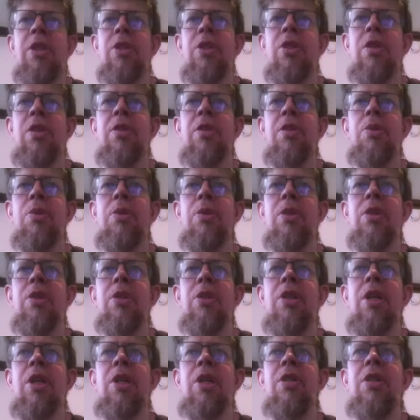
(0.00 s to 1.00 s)
just leaves us with the
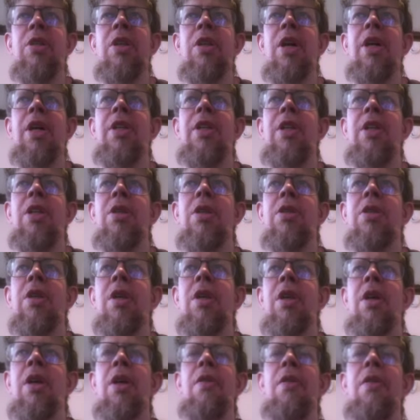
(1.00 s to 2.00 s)
station IDs.
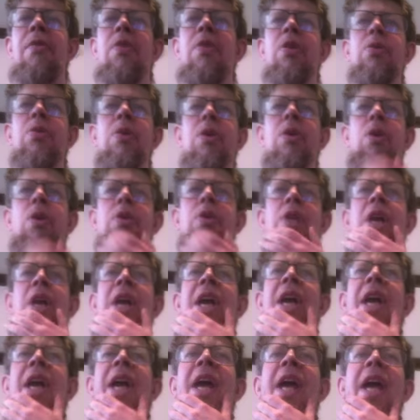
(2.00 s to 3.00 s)
The first one goes,
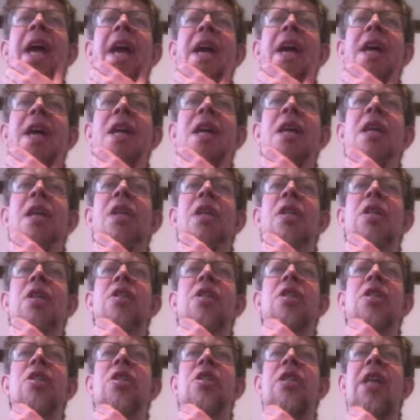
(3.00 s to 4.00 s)
hey,
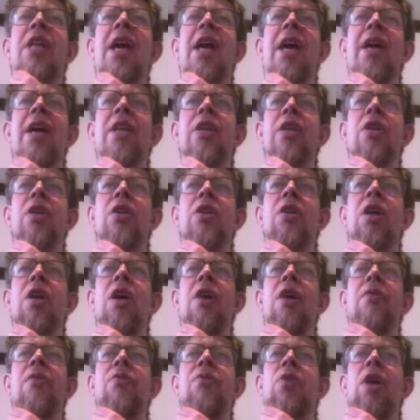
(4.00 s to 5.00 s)
this is Daniel
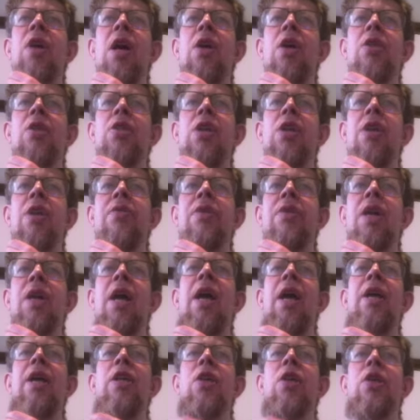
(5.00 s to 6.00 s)
of Crownshift,
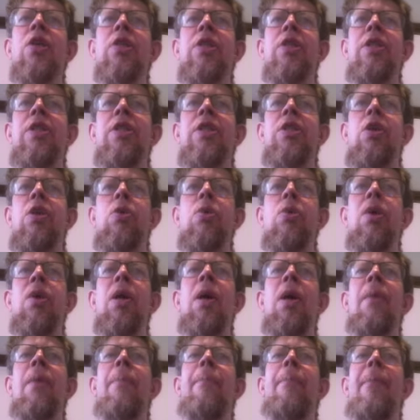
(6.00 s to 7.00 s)
and you're listening to
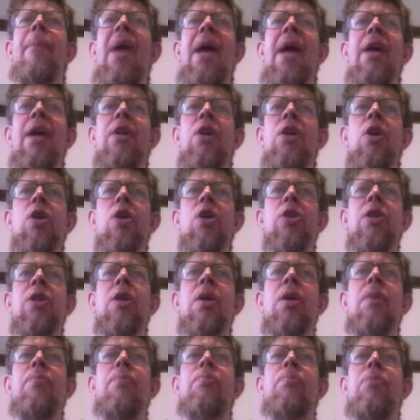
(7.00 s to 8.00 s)
Mangled
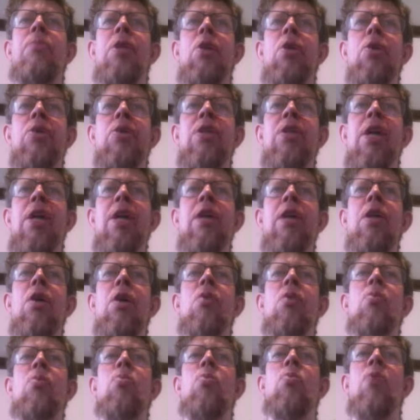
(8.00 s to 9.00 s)
Music
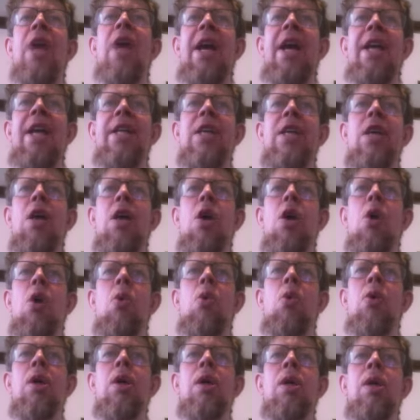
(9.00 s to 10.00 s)

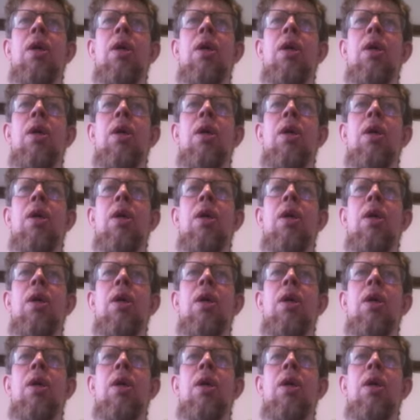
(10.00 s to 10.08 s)
Radio.